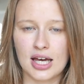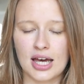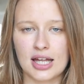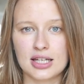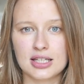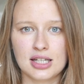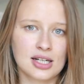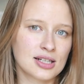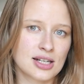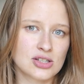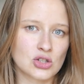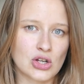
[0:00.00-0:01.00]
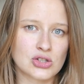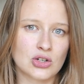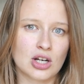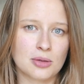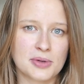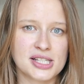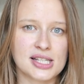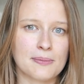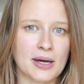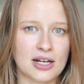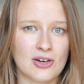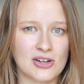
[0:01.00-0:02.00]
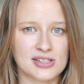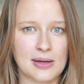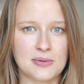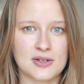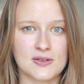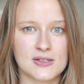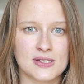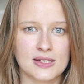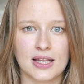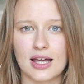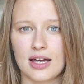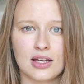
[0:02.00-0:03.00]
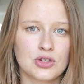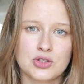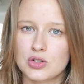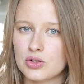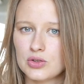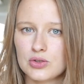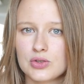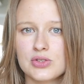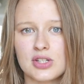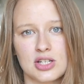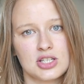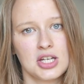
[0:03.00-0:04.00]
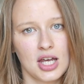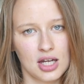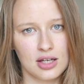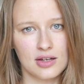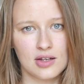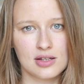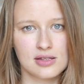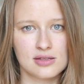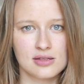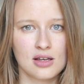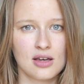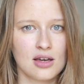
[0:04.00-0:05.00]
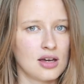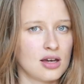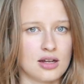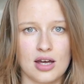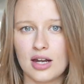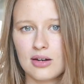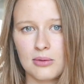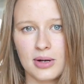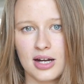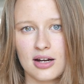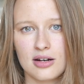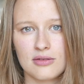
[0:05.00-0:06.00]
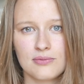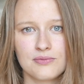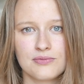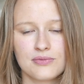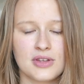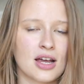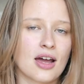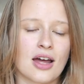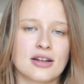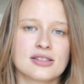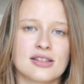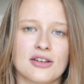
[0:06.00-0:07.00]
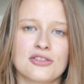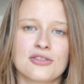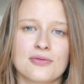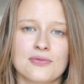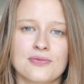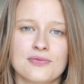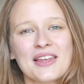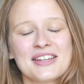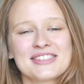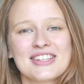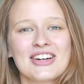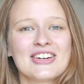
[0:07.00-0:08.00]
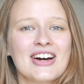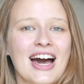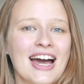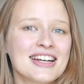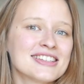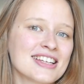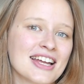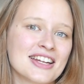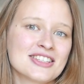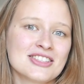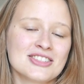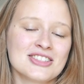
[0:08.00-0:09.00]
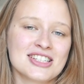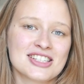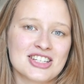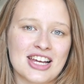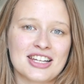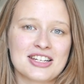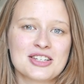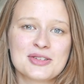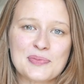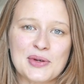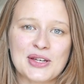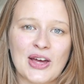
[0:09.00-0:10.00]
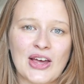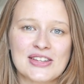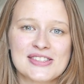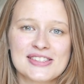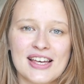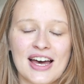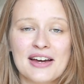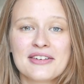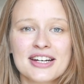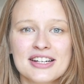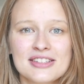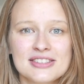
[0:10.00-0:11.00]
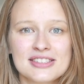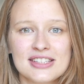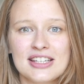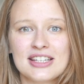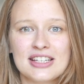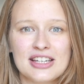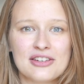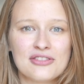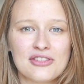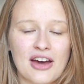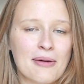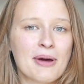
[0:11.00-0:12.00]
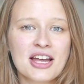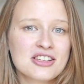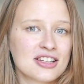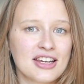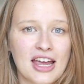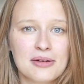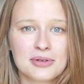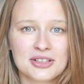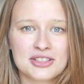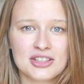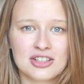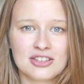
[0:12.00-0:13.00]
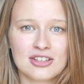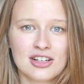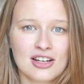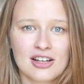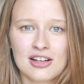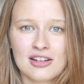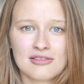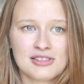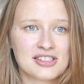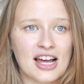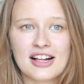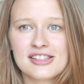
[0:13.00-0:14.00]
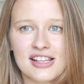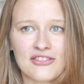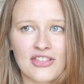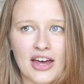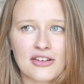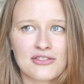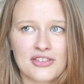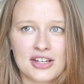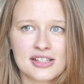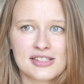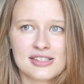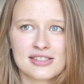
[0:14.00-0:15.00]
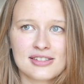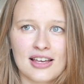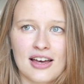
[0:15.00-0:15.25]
And then there's also going to be some other exceptions like shoes and jackets and underwear, that kind of stuff. So I decided to do this challenge because I wanted to see if I'm actually able to style 7 outfits